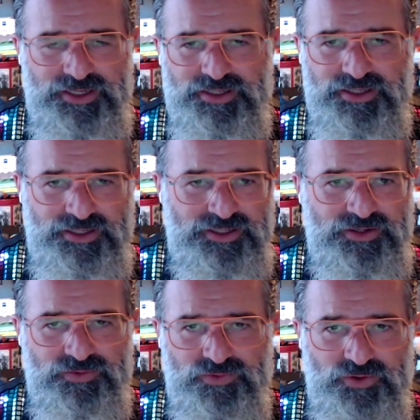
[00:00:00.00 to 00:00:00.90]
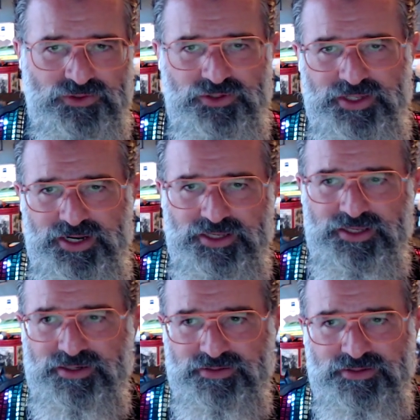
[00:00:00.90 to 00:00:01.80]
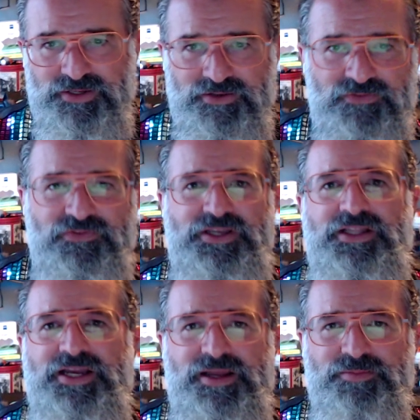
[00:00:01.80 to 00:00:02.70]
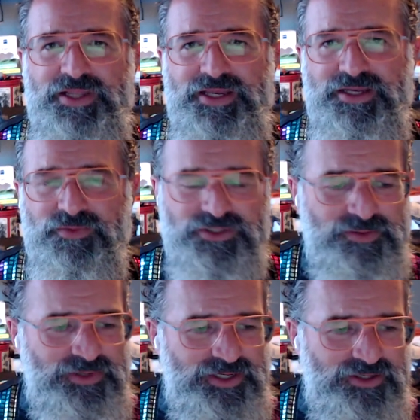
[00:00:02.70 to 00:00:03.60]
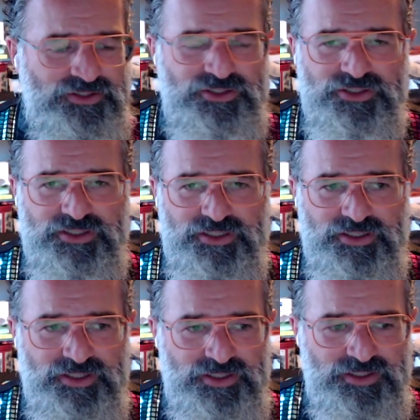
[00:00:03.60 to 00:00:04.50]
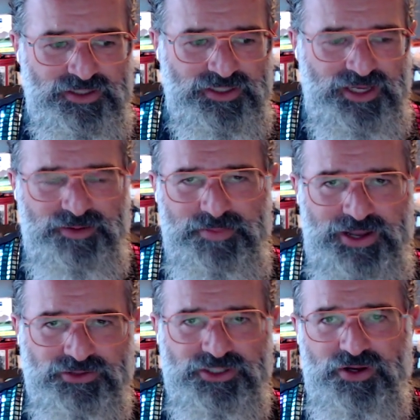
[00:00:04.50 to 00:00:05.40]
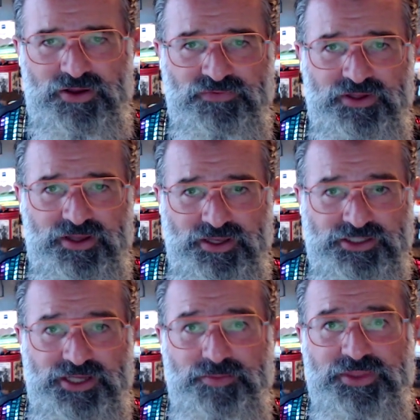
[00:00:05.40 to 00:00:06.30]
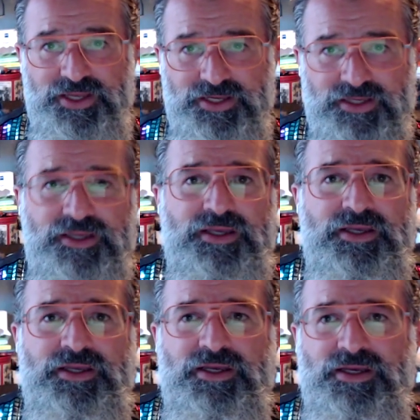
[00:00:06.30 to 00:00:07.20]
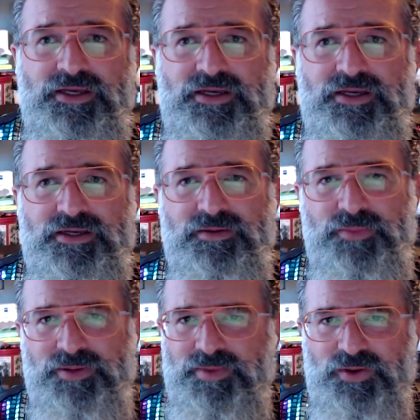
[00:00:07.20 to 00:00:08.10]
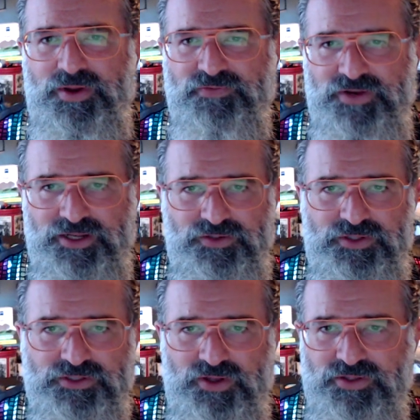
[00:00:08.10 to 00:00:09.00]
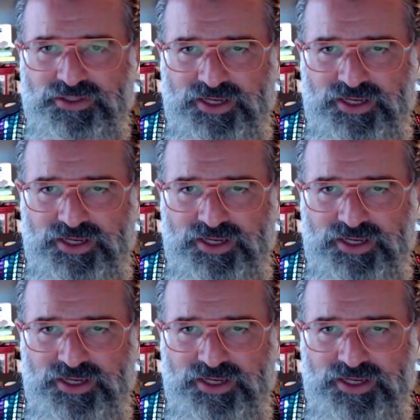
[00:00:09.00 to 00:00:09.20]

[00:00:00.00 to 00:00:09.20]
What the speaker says: that I wrote so that I can feel like I'm playing it with somebody else, just to kind of bounce it off a something. But my wife and I do this all